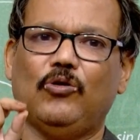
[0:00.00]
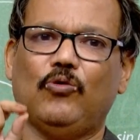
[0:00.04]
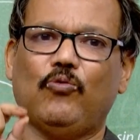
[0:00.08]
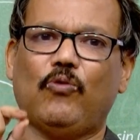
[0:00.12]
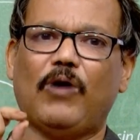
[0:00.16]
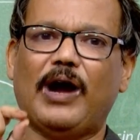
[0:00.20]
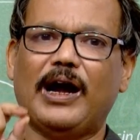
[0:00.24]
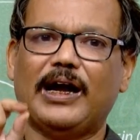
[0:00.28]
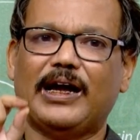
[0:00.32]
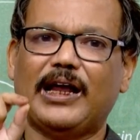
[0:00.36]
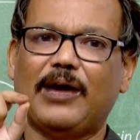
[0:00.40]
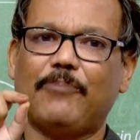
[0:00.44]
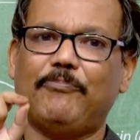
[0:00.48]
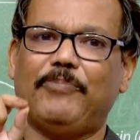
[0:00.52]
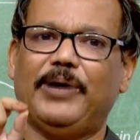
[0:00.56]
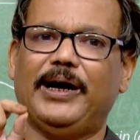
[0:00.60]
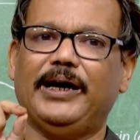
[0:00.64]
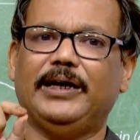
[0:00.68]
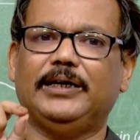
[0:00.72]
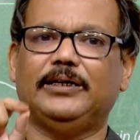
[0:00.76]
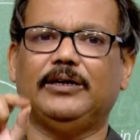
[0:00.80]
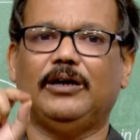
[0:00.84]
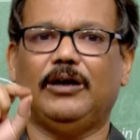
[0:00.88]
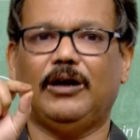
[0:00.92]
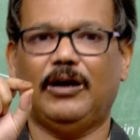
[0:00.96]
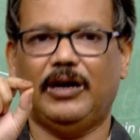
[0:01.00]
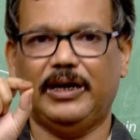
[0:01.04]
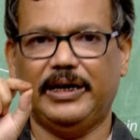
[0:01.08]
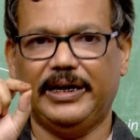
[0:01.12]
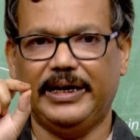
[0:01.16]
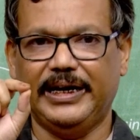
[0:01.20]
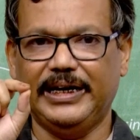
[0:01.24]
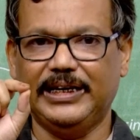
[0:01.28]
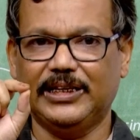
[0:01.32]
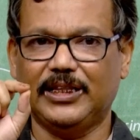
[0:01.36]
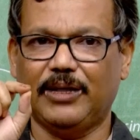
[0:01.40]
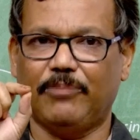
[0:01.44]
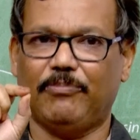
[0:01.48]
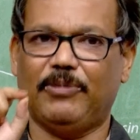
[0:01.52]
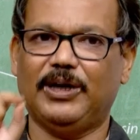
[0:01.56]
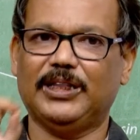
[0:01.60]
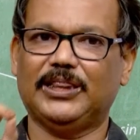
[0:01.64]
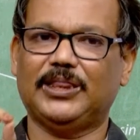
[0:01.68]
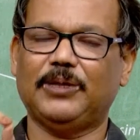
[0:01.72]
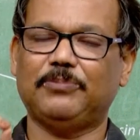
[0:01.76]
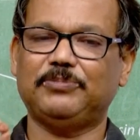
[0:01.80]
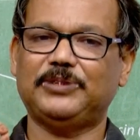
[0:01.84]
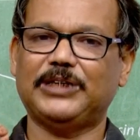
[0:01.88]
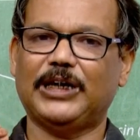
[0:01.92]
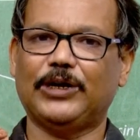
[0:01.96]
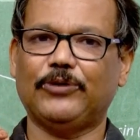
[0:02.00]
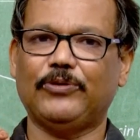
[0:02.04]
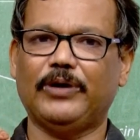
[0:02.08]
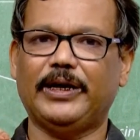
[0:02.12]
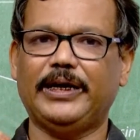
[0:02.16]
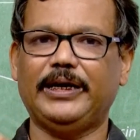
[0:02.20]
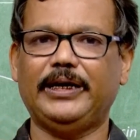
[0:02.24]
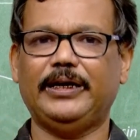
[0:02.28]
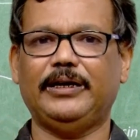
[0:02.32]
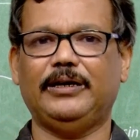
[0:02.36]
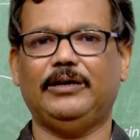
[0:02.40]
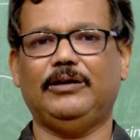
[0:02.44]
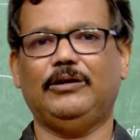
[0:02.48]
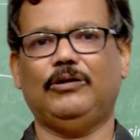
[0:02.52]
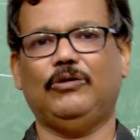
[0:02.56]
what happened in the month of January,